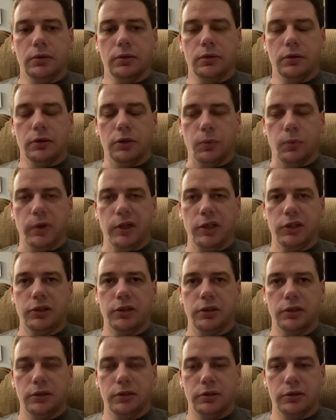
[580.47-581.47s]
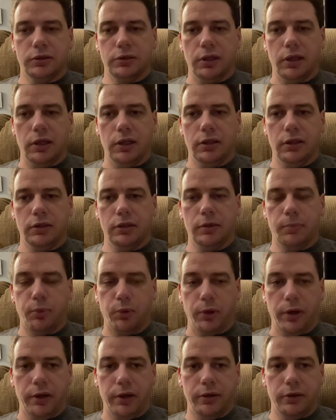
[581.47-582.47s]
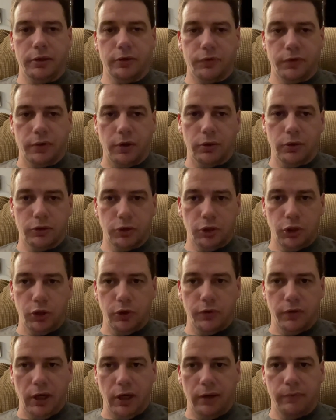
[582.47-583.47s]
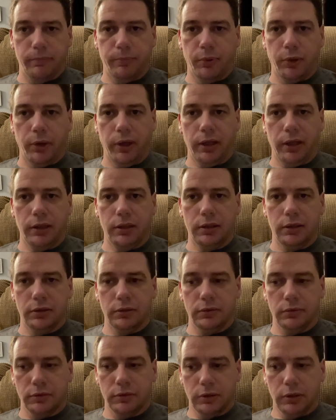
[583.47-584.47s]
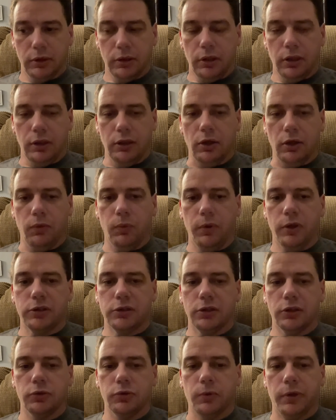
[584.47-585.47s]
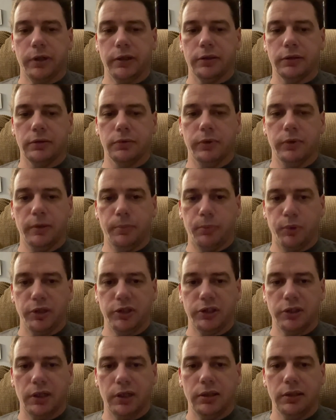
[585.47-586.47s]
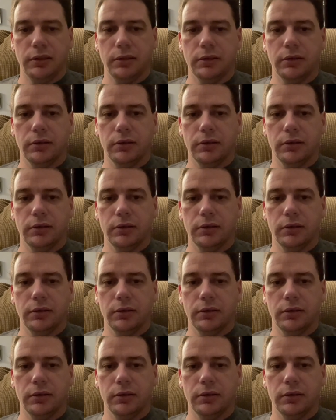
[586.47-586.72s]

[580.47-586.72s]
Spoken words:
wishes and the prayers for those of you who have prayed and, wished us well. We appreciate it.